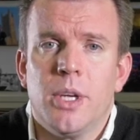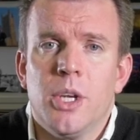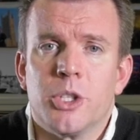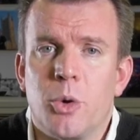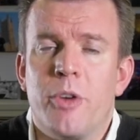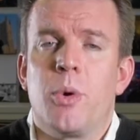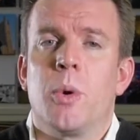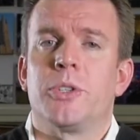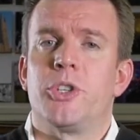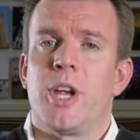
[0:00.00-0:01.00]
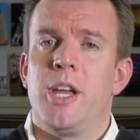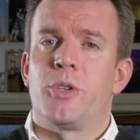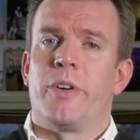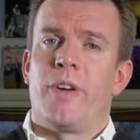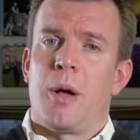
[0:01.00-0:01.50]
So if we want to change
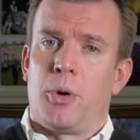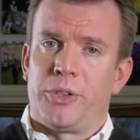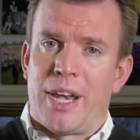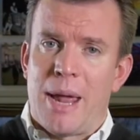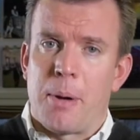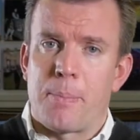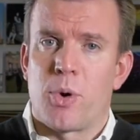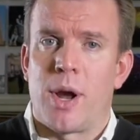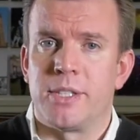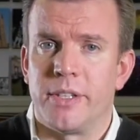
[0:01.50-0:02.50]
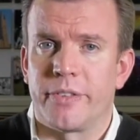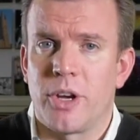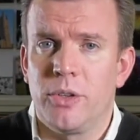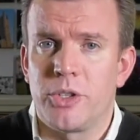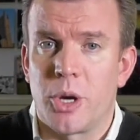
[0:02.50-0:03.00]
to a far more dynamic, proactive
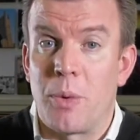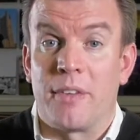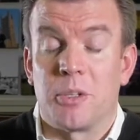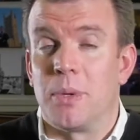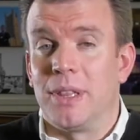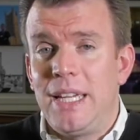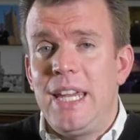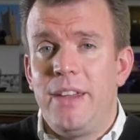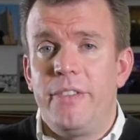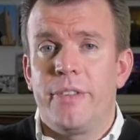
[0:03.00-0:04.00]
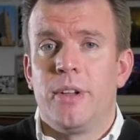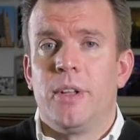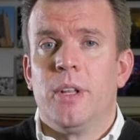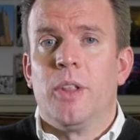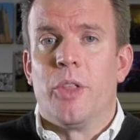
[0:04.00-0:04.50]
culture, we have to believe
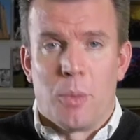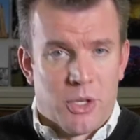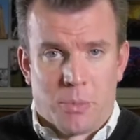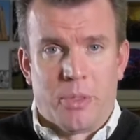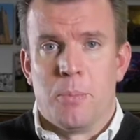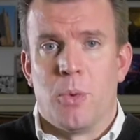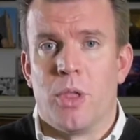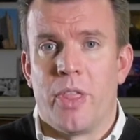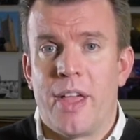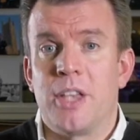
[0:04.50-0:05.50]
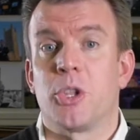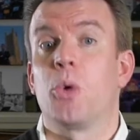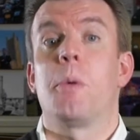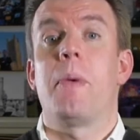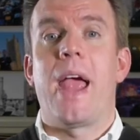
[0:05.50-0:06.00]
that we're something more than that so that
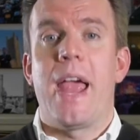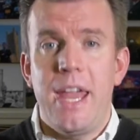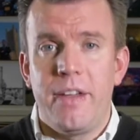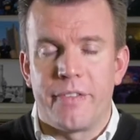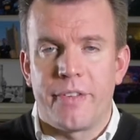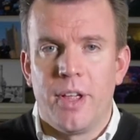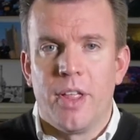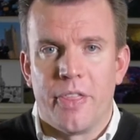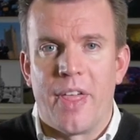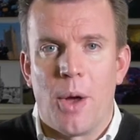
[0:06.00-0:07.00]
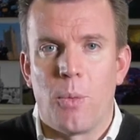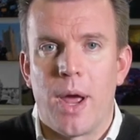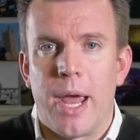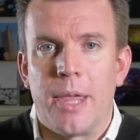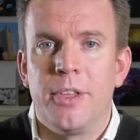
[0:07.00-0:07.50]
we behave that
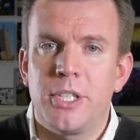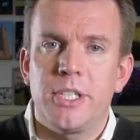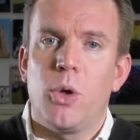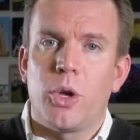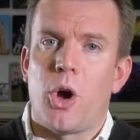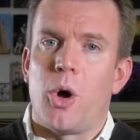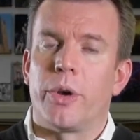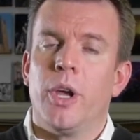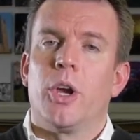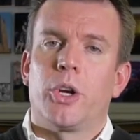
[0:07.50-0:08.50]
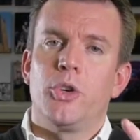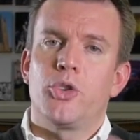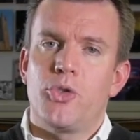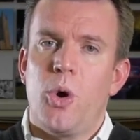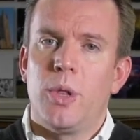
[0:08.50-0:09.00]
way. And this is all called
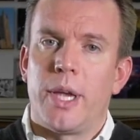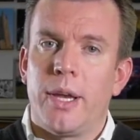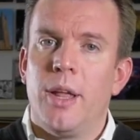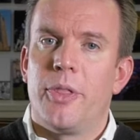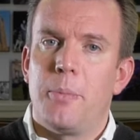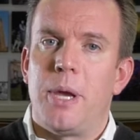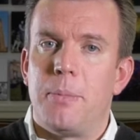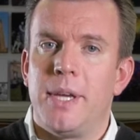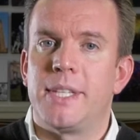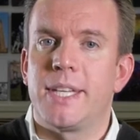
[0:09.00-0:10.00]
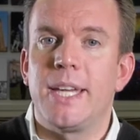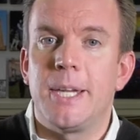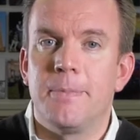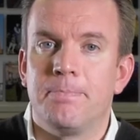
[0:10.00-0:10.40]
controlling the BBC.